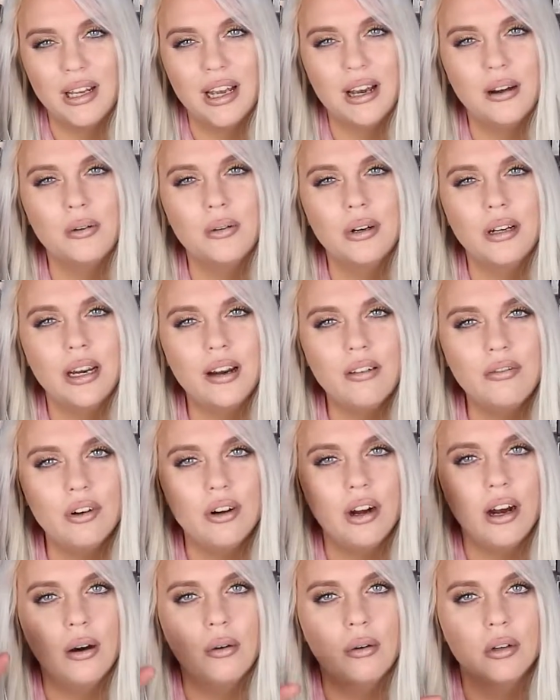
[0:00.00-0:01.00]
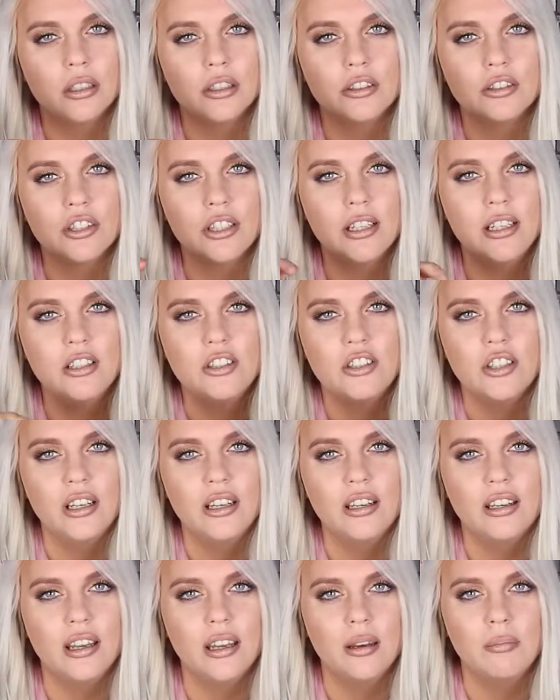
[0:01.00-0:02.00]
Now whenever I want to change a
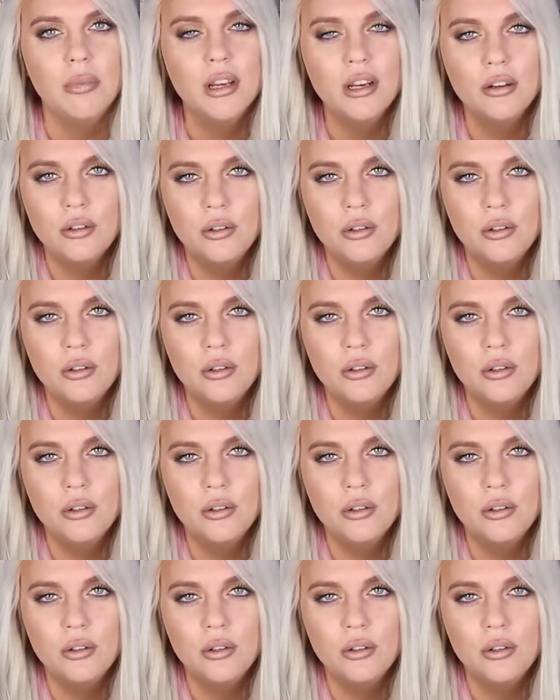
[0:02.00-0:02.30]
game,